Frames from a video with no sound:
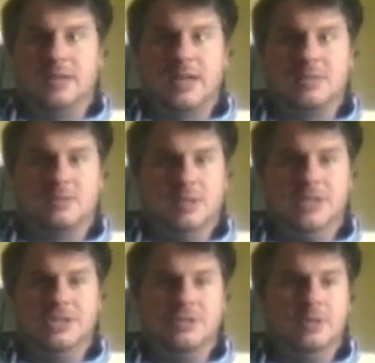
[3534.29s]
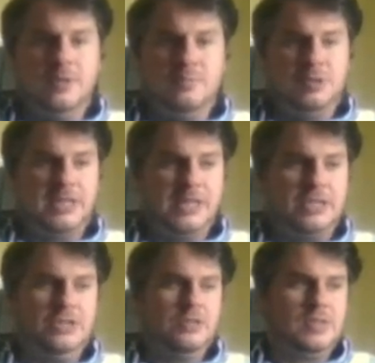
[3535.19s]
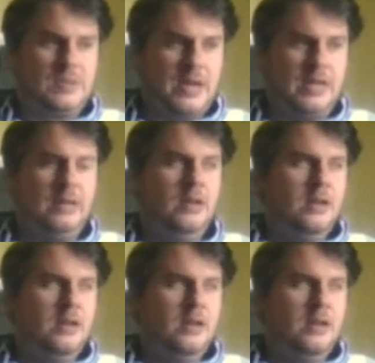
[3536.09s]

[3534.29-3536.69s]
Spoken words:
that has relational implications, right?